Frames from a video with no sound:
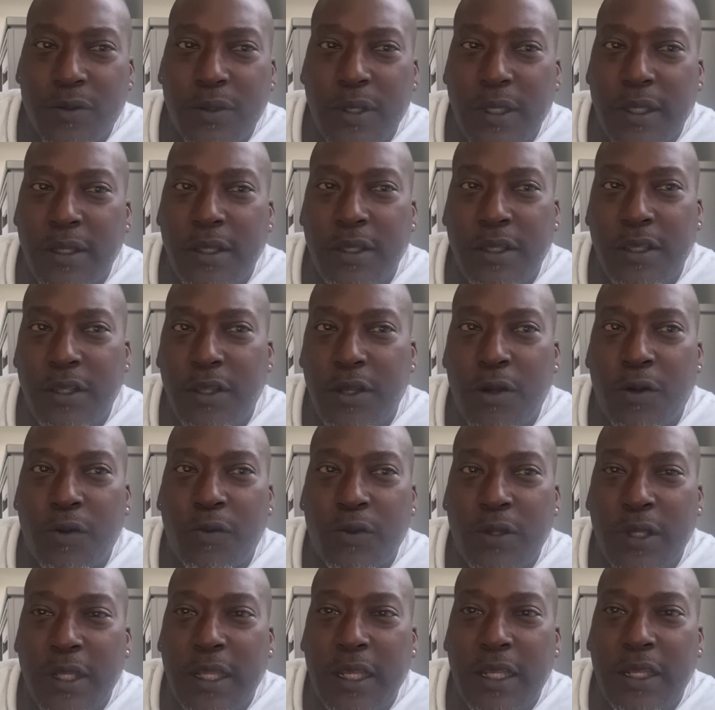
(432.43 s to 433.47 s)
And you don't
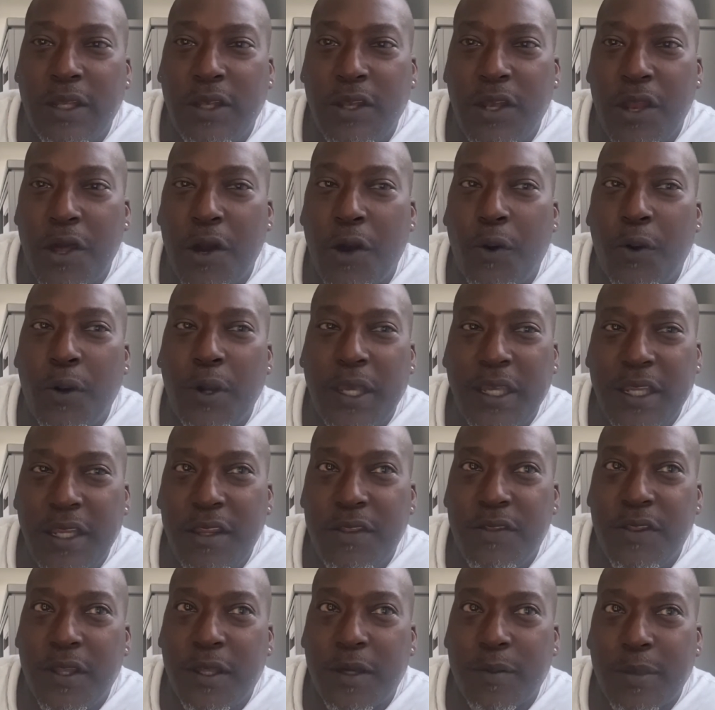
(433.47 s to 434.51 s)
really know
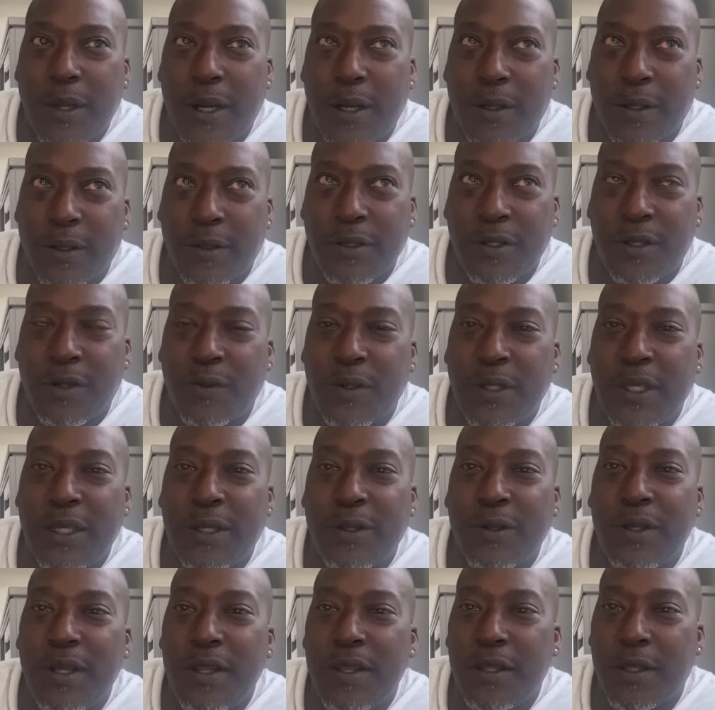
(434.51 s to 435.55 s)
anything about her. You don't hear
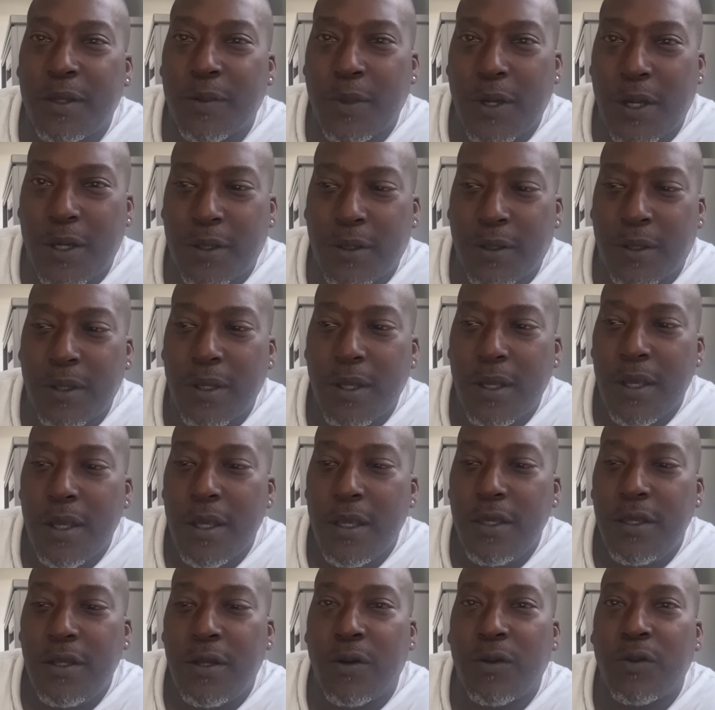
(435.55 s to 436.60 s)
anything about her.
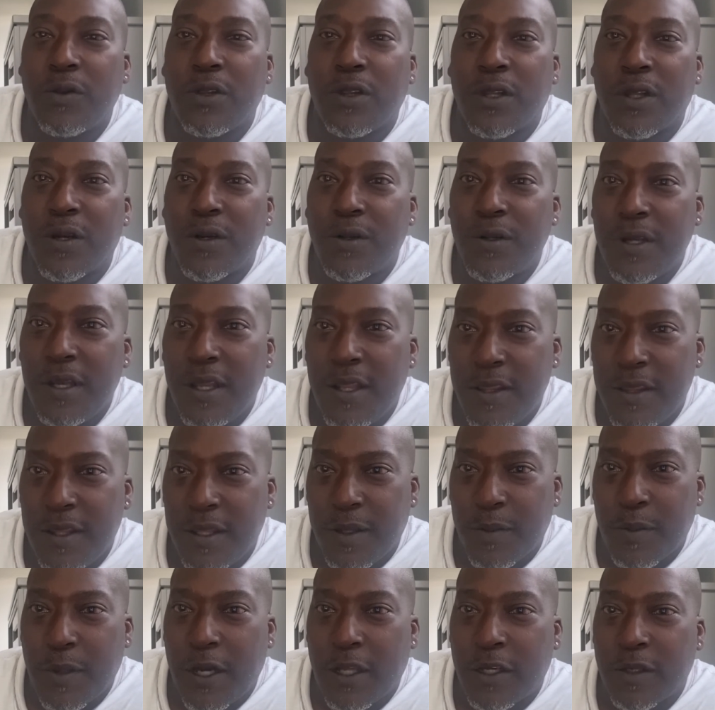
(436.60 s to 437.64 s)
You don't learn anything
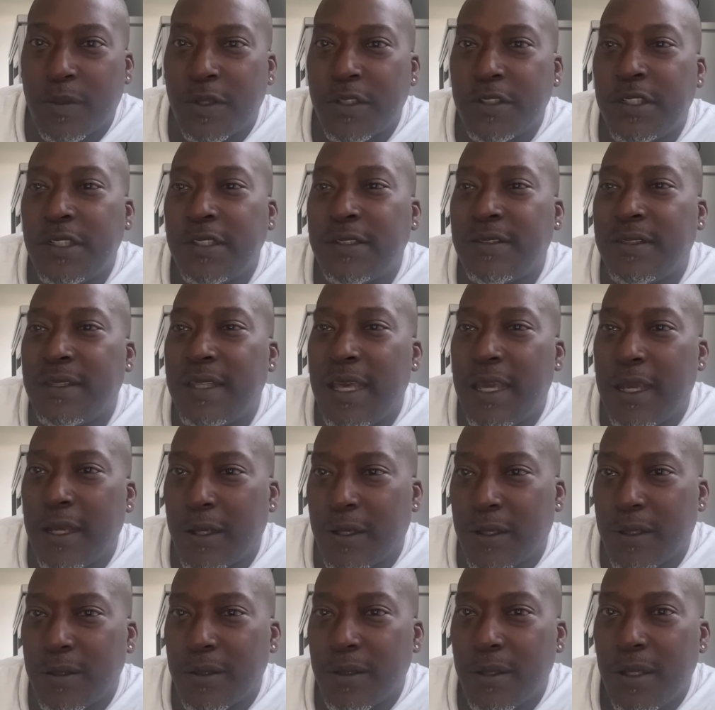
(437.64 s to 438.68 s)
about her, but she's
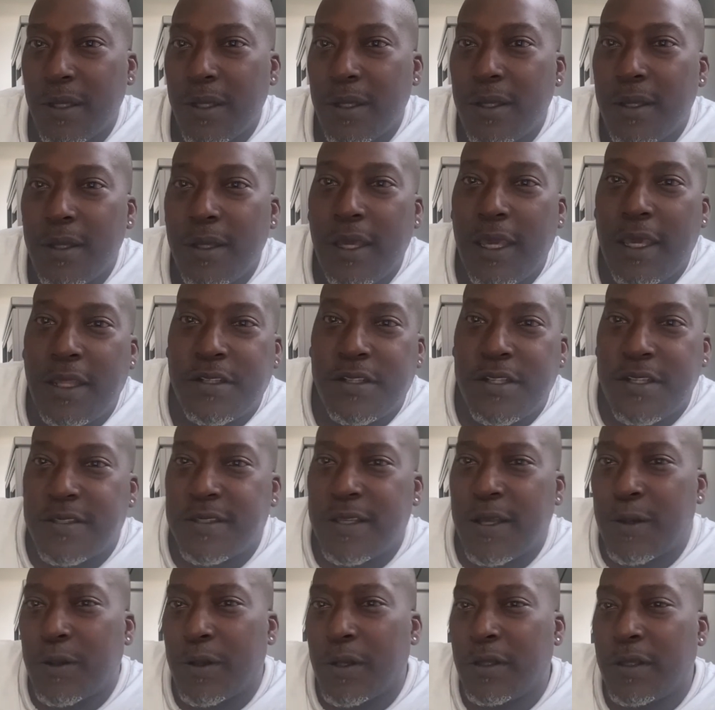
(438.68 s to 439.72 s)
there, and she's
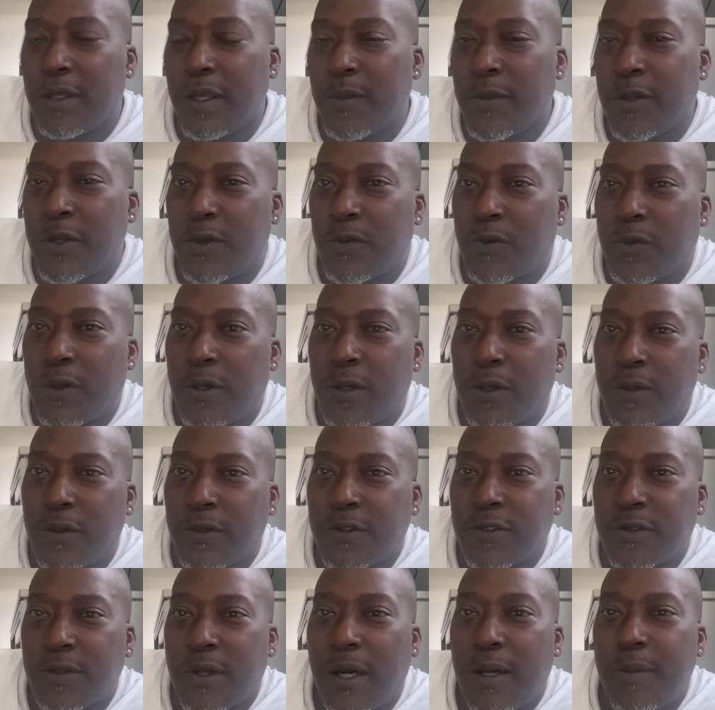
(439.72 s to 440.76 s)
there in a limited role.
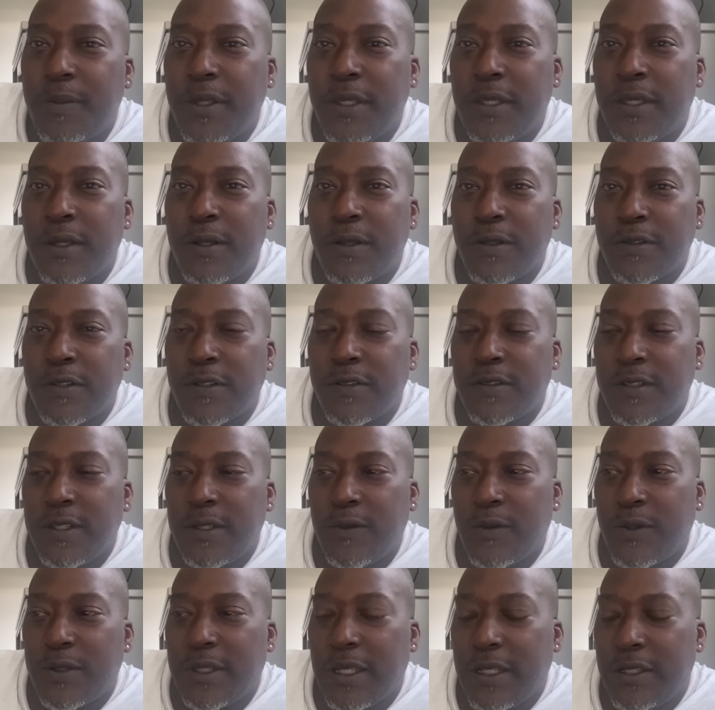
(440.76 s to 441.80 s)
So I'll be curious to see
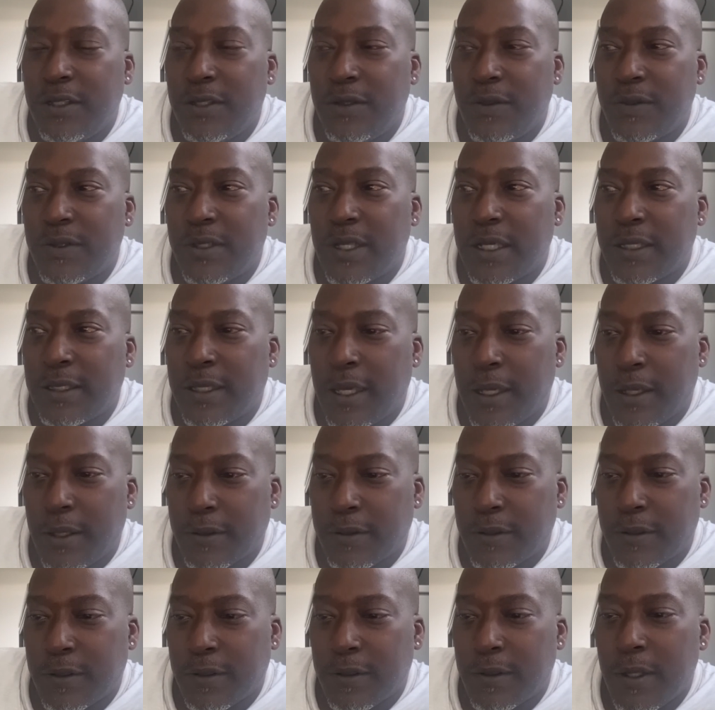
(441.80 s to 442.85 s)
what they do with that
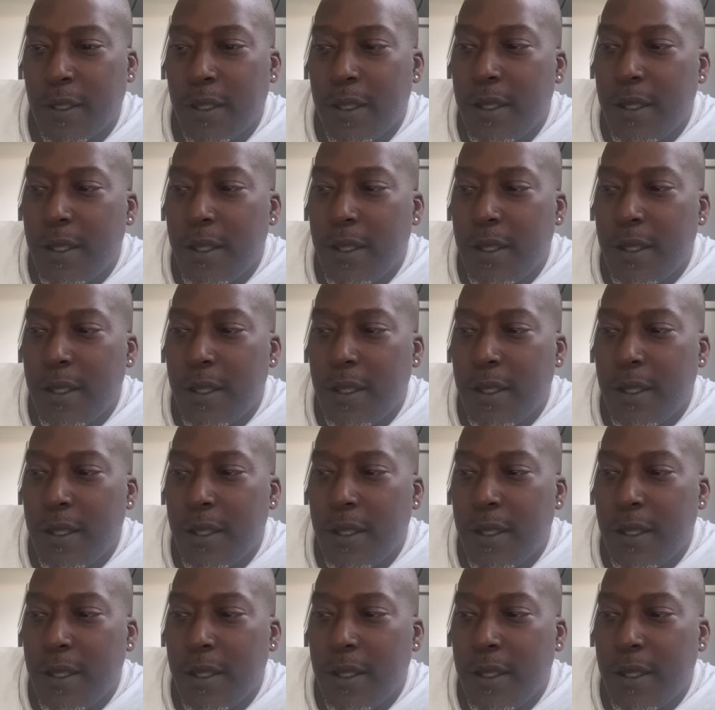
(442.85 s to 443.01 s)
character.